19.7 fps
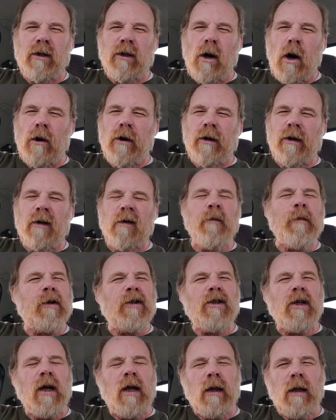started,
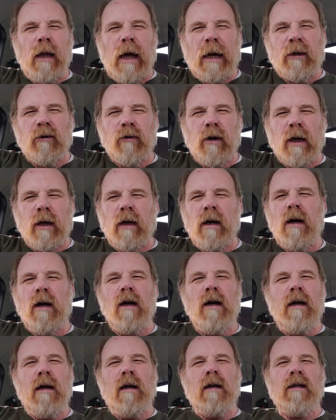especially electric
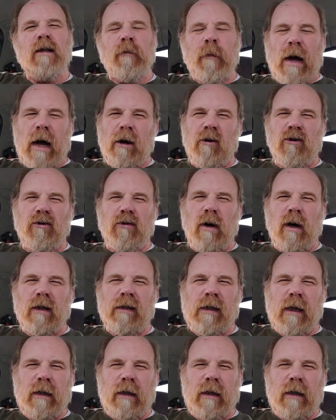spotter trucks.